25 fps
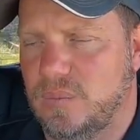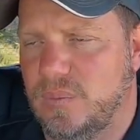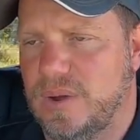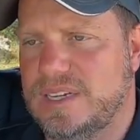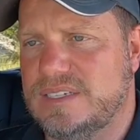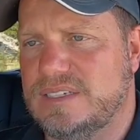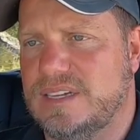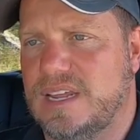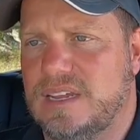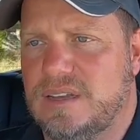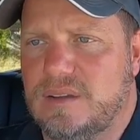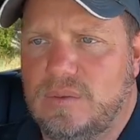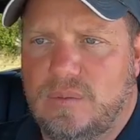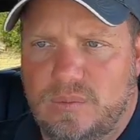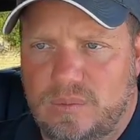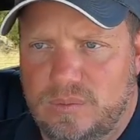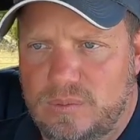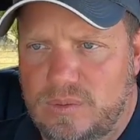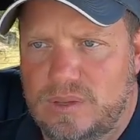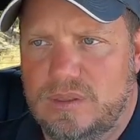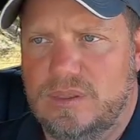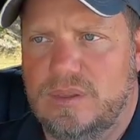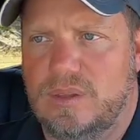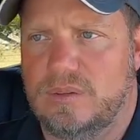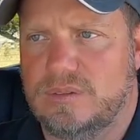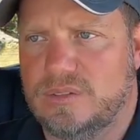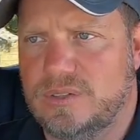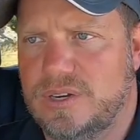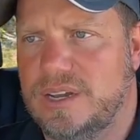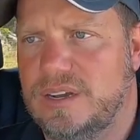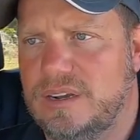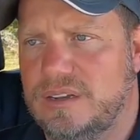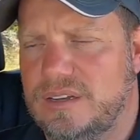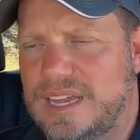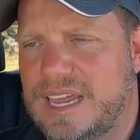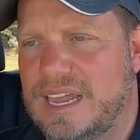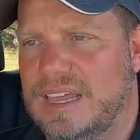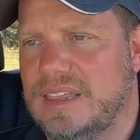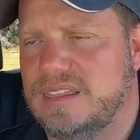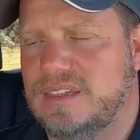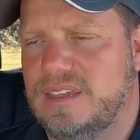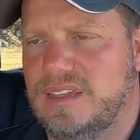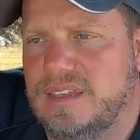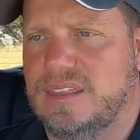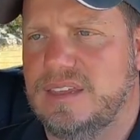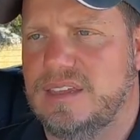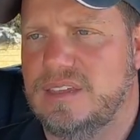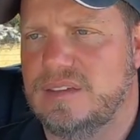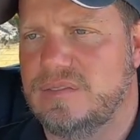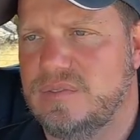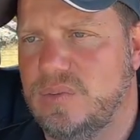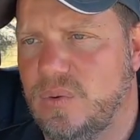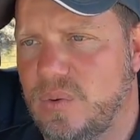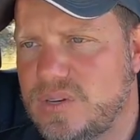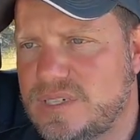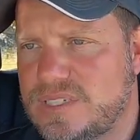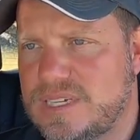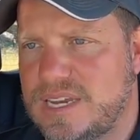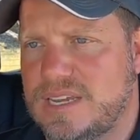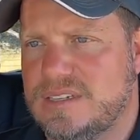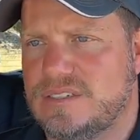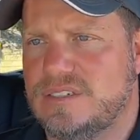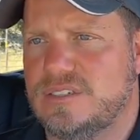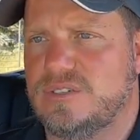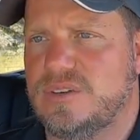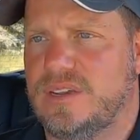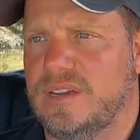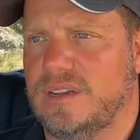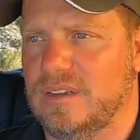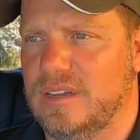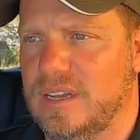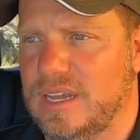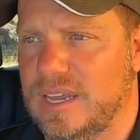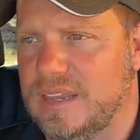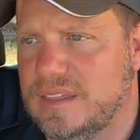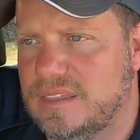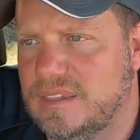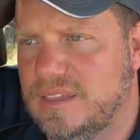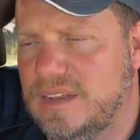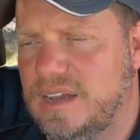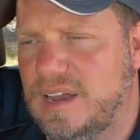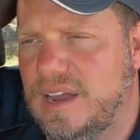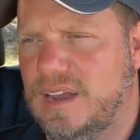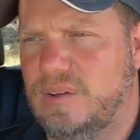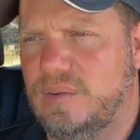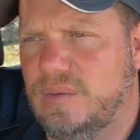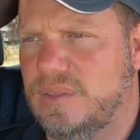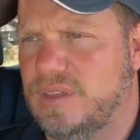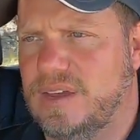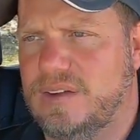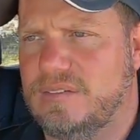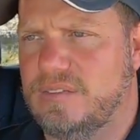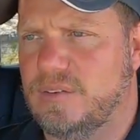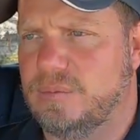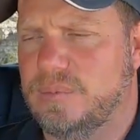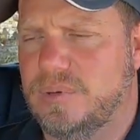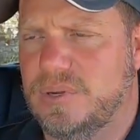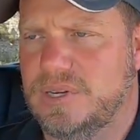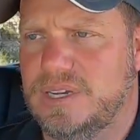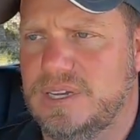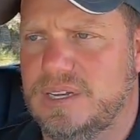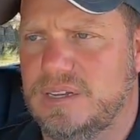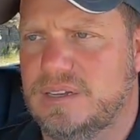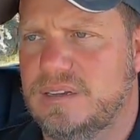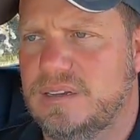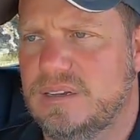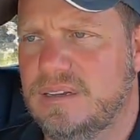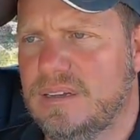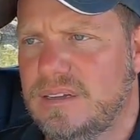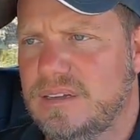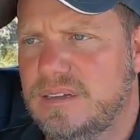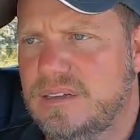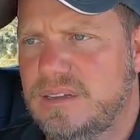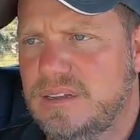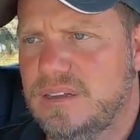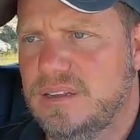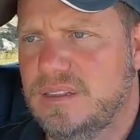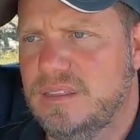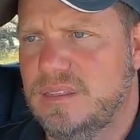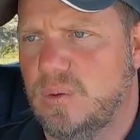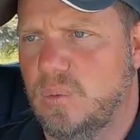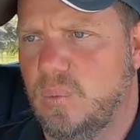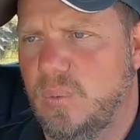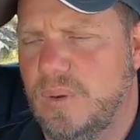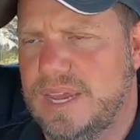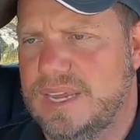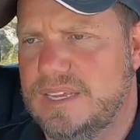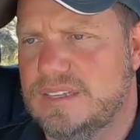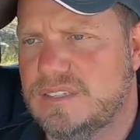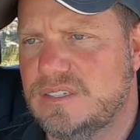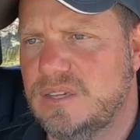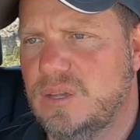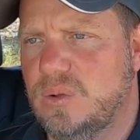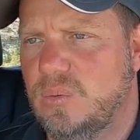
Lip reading: based on the trailer length, I think in Ford's case, trailer length, and I don't think I ever put in the weight.